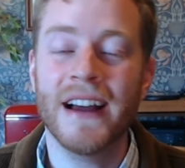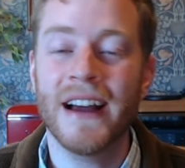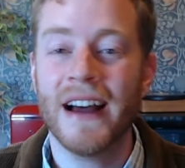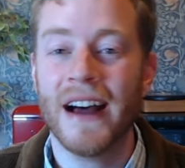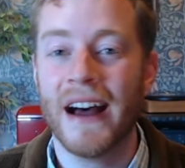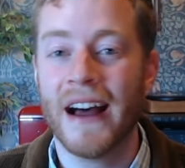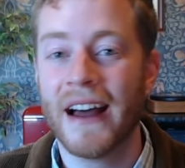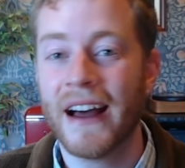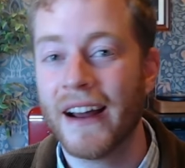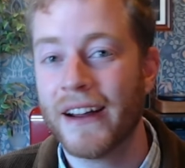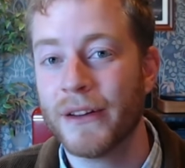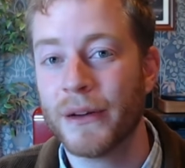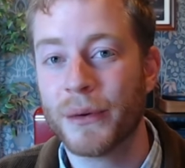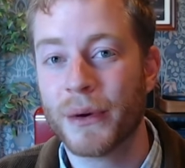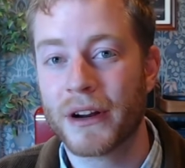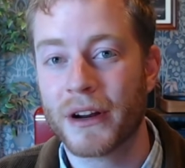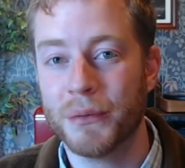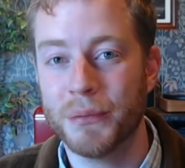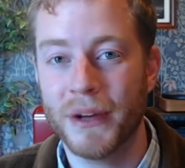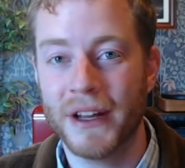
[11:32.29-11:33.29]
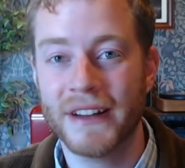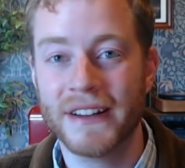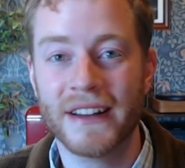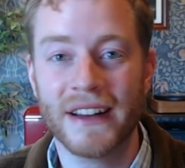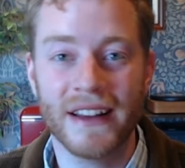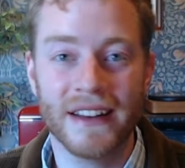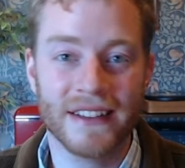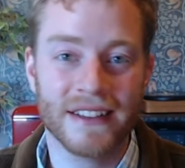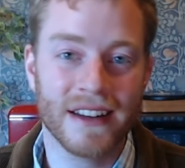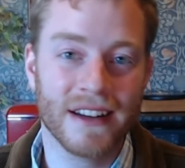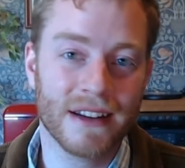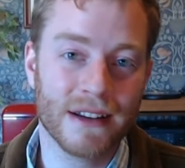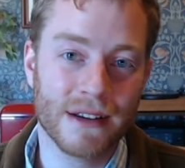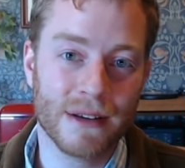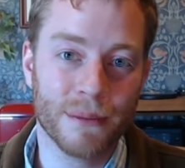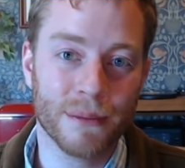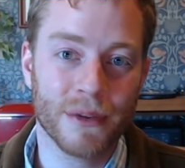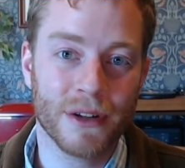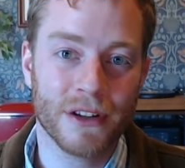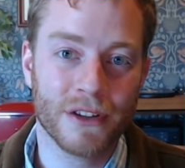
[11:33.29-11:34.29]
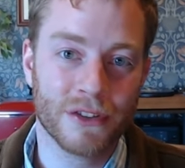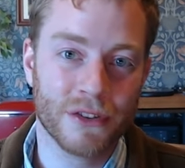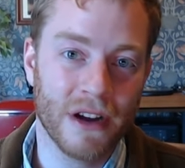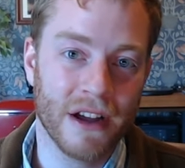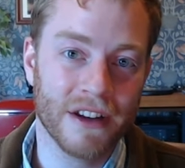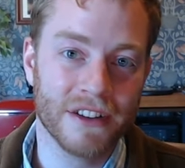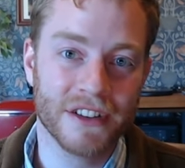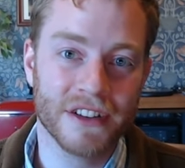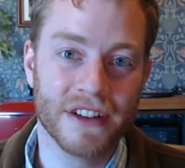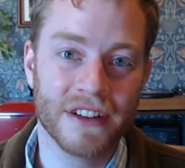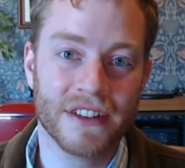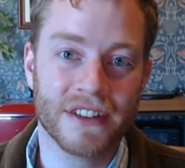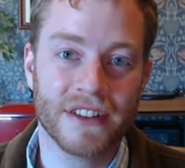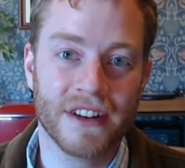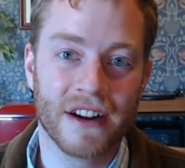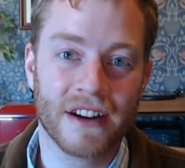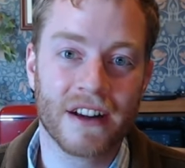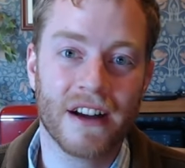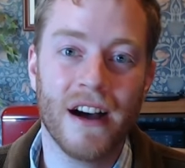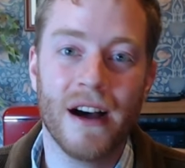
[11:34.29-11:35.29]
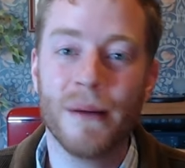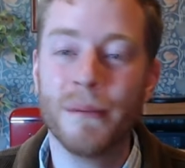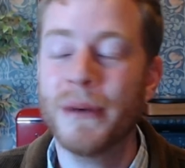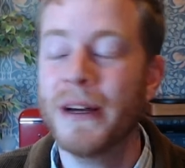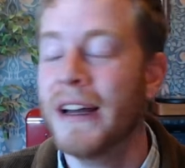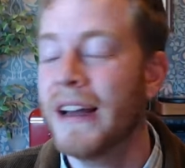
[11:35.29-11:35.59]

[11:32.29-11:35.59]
I highly recommend IncendiumStrategies.com.